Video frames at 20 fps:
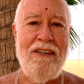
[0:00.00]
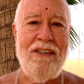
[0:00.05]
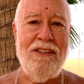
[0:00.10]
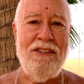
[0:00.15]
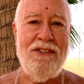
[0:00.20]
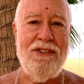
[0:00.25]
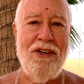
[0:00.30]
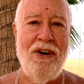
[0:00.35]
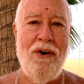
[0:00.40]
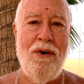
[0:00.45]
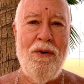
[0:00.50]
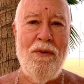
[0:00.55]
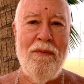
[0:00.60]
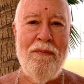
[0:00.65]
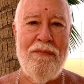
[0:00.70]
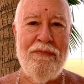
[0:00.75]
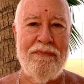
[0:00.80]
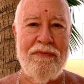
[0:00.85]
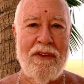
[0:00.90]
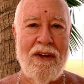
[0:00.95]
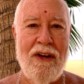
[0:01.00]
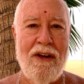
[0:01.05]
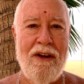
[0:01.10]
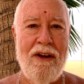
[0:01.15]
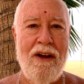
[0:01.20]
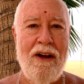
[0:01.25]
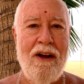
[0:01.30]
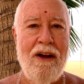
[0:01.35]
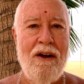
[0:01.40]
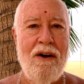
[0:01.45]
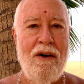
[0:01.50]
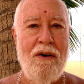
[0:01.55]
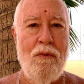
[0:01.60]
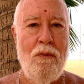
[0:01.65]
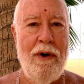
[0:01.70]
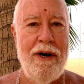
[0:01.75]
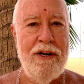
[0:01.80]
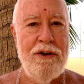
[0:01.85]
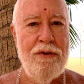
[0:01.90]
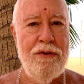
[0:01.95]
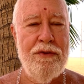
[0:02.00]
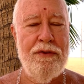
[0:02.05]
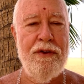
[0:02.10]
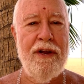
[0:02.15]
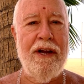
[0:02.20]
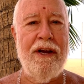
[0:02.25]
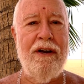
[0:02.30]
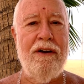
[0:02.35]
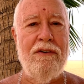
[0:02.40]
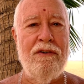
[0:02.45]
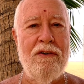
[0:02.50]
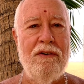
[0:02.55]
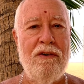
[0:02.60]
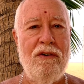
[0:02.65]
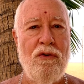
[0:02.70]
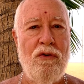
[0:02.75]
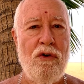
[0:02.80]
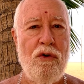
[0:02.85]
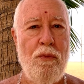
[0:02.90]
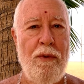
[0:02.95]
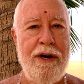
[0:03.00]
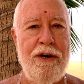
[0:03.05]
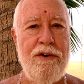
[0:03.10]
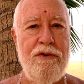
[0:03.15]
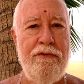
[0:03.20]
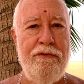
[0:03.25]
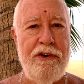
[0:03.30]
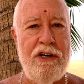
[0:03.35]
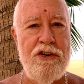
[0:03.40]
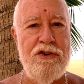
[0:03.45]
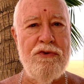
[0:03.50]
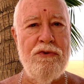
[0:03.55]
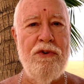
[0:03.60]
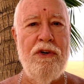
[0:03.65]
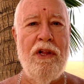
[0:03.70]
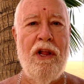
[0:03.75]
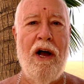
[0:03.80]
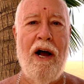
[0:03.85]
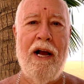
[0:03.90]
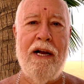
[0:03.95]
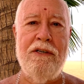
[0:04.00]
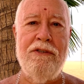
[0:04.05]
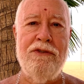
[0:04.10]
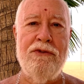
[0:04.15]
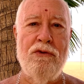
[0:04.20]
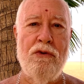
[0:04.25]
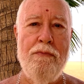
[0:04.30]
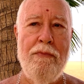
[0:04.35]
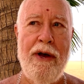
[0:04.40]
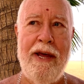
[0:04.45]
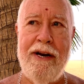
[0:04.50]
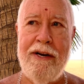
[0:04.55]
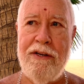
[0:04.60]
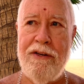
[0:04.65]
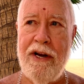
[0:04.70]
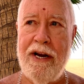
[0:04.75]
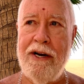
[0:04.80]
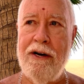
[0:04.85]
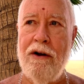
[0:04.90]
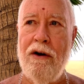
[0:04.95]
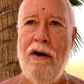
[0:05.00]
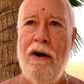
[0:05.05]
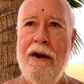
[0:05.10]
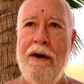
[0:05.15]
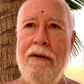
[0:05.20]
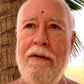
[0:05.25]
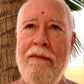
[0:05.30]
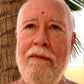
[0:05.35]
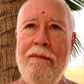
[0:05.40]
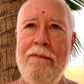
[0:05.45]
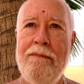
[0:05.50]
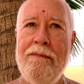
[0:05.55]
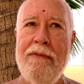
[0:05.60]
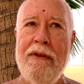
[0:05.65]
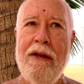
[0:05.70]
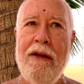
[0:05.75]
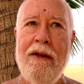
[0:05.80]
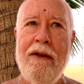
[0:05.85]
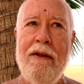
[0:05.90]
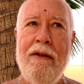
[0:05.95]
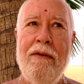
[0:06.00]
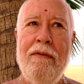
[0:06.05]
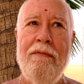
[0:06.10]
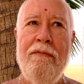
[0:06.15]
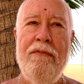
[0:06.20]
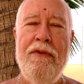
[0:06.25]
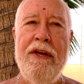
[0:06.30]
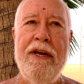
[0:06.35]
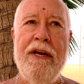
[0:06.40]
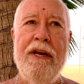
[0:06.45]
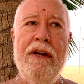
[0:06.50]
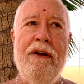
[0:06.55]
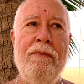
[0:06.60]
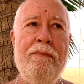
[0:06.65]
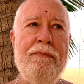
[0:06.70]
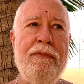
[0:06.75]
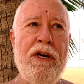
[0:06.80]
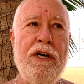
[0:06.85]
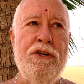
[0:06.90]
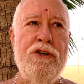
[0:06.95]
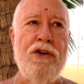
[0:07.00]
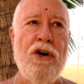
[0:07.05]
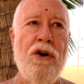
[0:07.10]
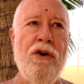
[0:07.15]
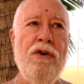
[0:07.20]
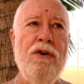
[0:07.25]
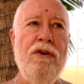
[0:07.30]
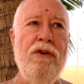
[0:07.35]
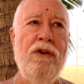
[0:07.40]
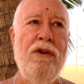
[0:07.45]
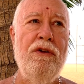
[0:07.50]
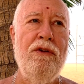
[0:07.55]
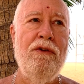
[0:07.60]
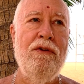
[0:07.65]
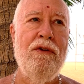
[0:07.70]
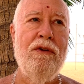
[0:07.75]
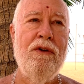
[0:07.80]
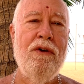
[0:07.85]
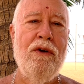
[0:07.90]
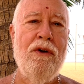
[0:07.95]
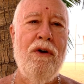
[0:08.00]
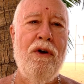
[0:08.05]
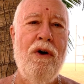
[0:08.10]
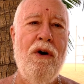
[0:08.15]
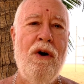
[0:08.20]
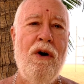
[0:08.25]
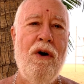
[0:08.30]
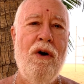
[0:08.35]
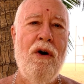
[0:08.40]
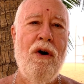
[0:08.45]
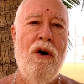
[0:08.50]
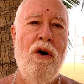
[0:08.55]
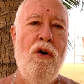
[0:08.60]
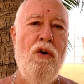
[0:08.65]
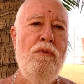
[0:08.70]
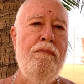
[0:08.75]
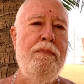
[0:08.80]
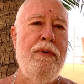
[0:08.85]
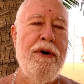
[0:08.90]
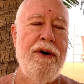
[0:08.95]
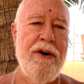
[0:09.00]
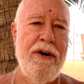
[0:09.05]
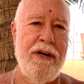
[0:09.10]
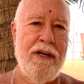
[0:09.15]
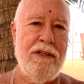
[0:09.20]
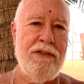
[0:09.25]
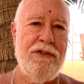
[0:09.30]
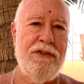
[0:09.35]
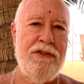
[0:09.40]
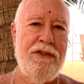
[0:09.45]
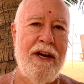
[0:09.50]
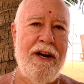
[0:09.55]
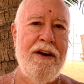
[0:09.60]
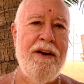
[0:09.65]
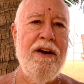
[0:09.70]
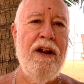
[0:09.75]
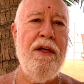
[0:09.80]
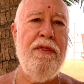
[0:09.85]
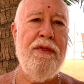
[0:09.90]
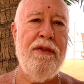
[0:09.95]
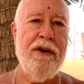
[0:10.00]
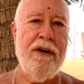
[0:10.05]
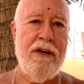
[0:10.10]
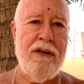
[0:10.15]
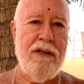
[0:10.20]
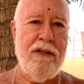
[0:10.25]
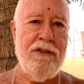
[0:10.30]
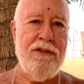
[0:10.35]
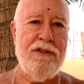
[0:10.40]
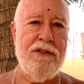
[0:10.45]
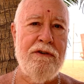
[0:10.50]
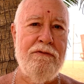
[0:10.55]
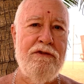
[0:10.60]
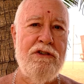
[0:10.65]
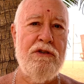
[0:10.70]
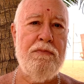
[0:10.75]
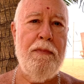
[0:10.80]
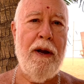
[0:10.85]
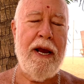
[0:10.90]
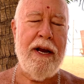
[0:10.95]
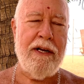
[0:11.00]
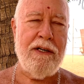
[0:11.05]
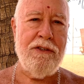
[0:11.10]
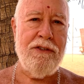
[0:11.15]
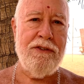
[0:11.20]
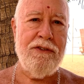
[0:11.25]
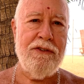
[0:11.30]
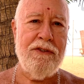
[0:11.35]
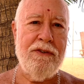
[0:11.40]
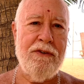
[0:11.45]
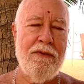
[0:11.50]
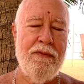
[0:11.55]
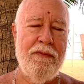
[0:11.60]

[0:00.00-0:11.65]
So when you think or when you visualize or meditate on the eternal openness and nothingness of space,